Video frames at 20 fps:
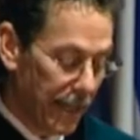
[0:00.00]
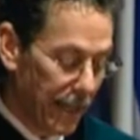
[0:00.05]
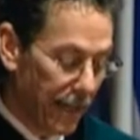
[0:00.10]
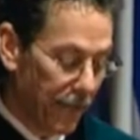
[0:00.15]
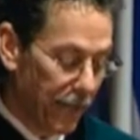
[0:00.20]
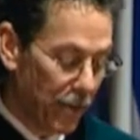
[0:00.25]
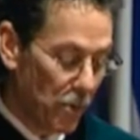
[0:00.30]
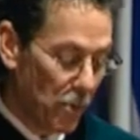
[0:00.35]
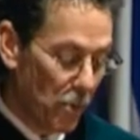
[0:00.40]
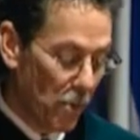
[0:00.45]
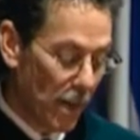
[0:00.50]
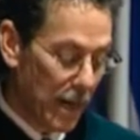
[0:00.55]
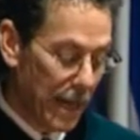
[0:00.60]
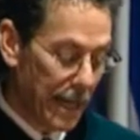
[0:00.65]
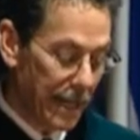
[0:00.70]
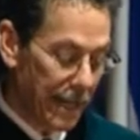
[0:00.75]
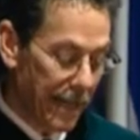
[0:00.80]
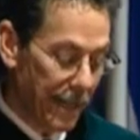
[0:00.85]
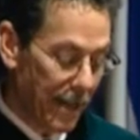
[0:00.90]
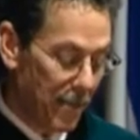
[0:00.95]
if you
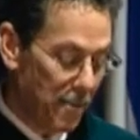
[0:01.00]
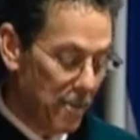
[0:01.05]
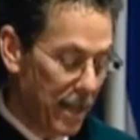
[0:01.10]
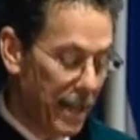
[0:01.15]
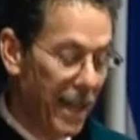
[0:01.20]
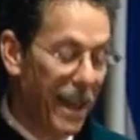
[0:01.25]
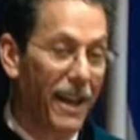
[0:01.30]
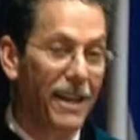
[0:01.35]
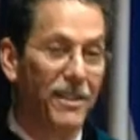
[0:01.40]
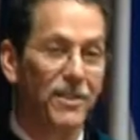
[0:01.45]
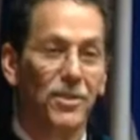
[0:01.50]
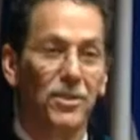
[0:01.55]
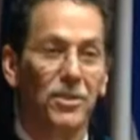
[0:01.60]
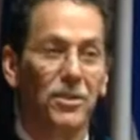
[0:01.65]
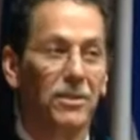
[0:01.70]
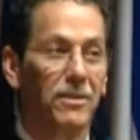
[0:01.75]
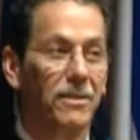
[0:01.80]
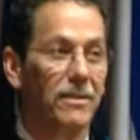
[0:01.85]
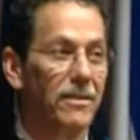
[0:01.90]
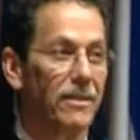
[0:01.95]
want a big
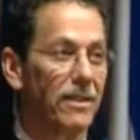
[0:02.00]
answer,